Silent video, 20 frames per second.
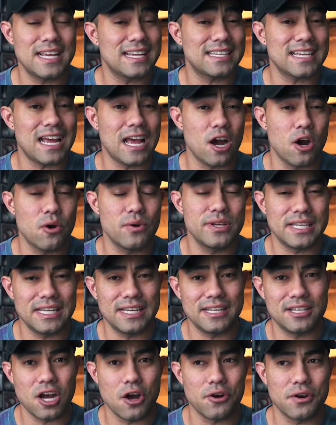Yes, I always
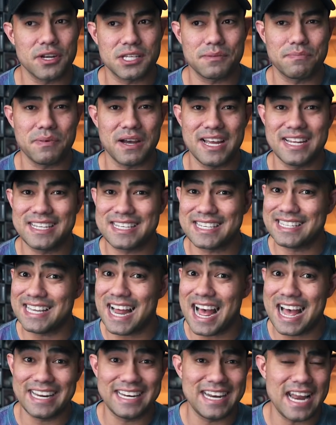eat donuts, but it's
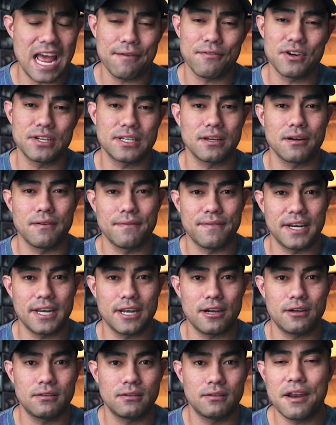not in every single
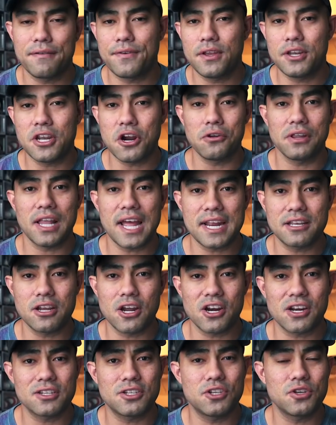video. And if you don't like
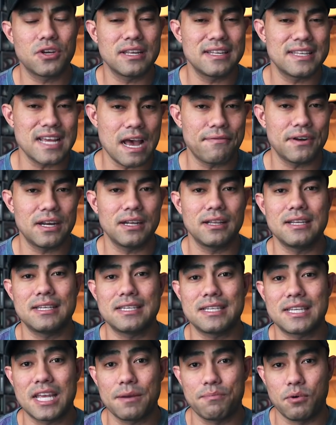donuts, you can definitely
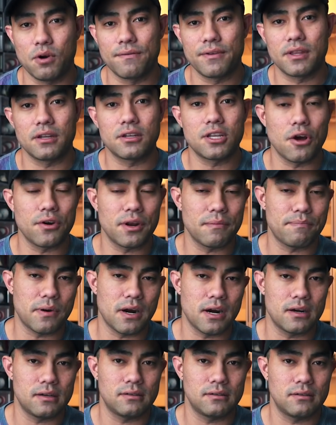skip over the donut
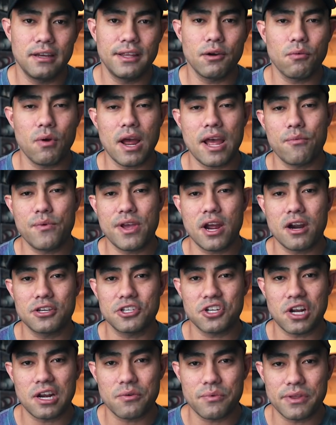part. Either way, we are
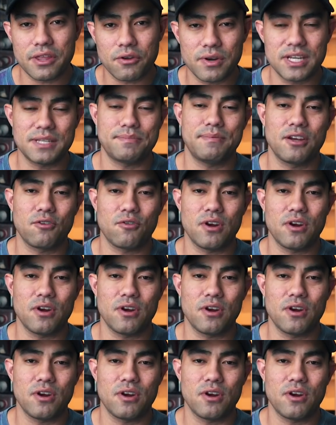starting with Krispy